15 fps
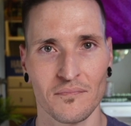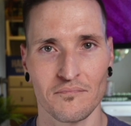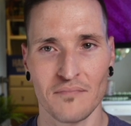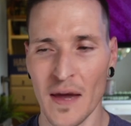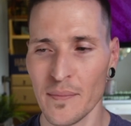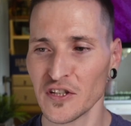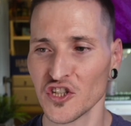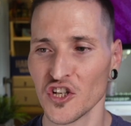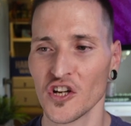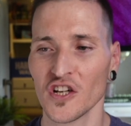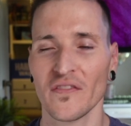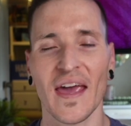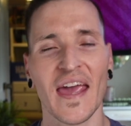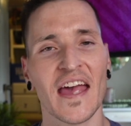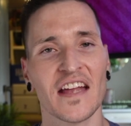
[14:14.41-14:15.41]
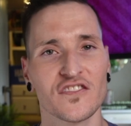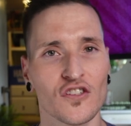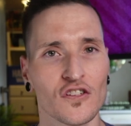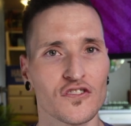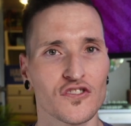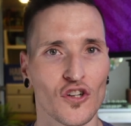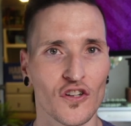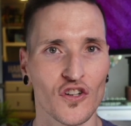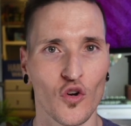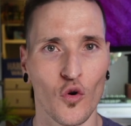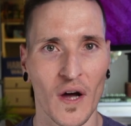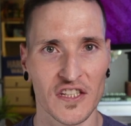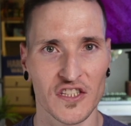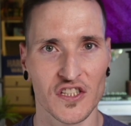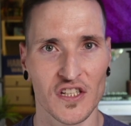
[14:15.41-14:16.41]
Maybe she could have answered certain
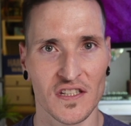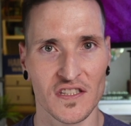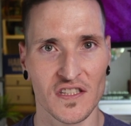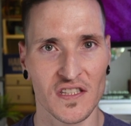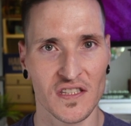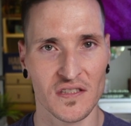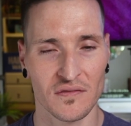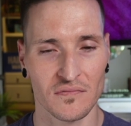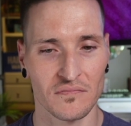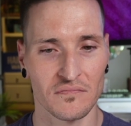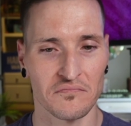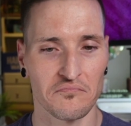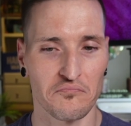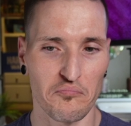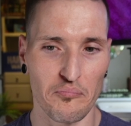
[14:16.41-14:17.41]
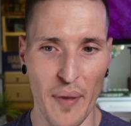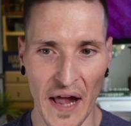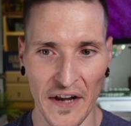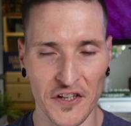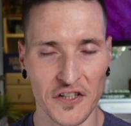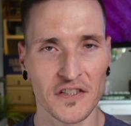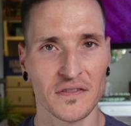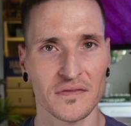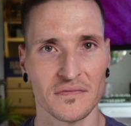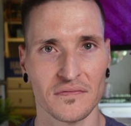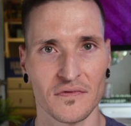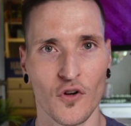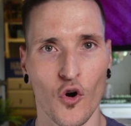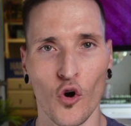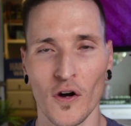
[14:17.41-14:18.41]
questions better
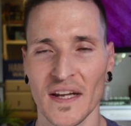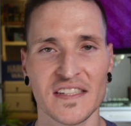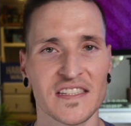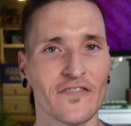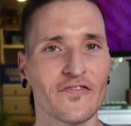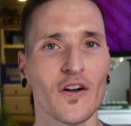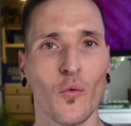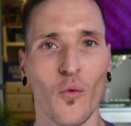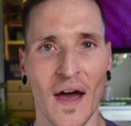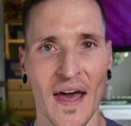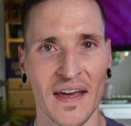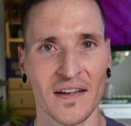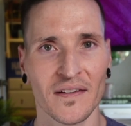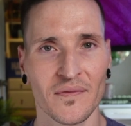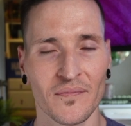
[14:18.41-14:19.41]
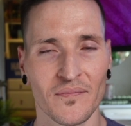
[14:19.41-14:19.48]
or in a different way.